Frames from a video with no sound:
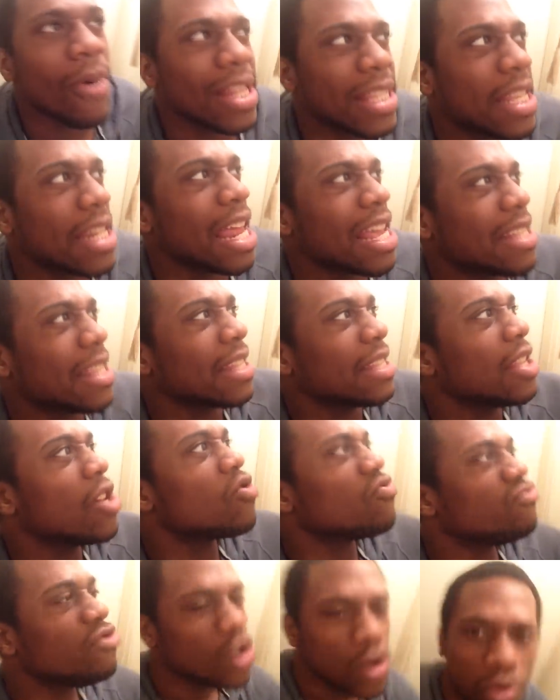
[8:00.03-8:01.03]
went to like this
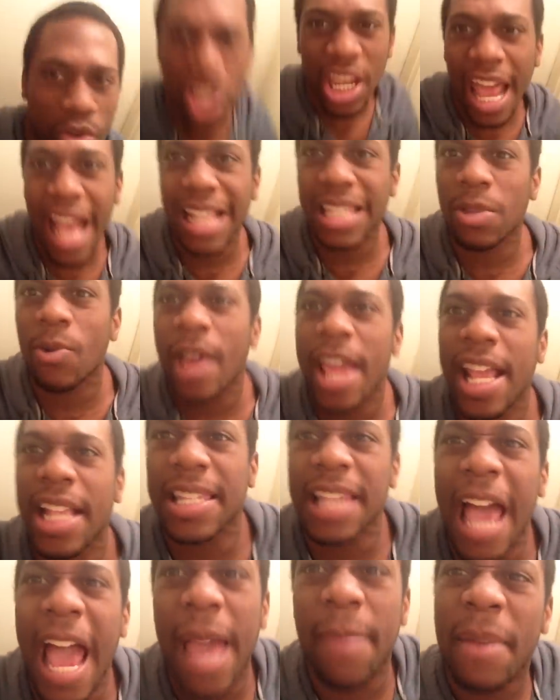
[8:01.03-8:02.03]
little new jack swing
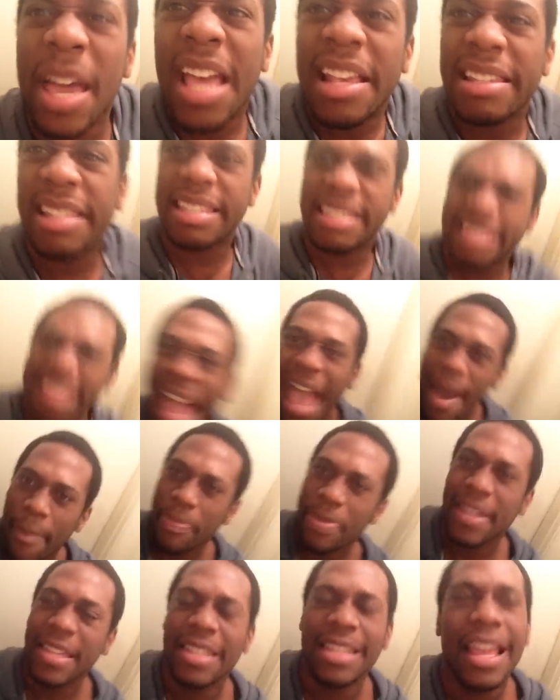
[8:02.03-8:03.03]
type
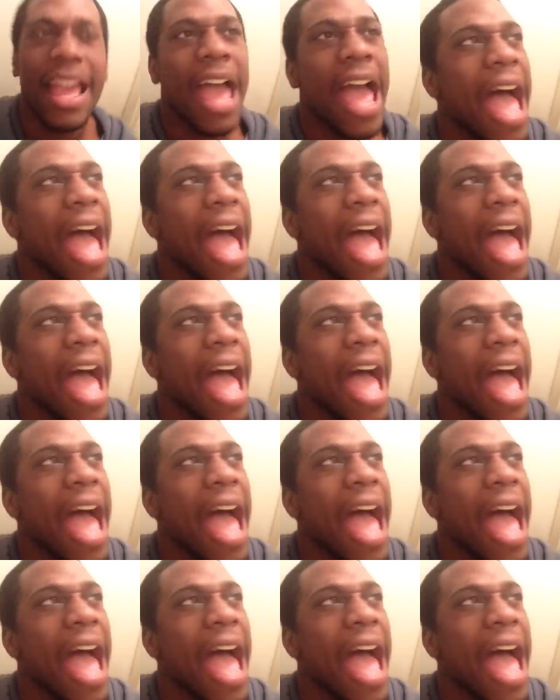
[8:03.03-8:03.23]
snapping, and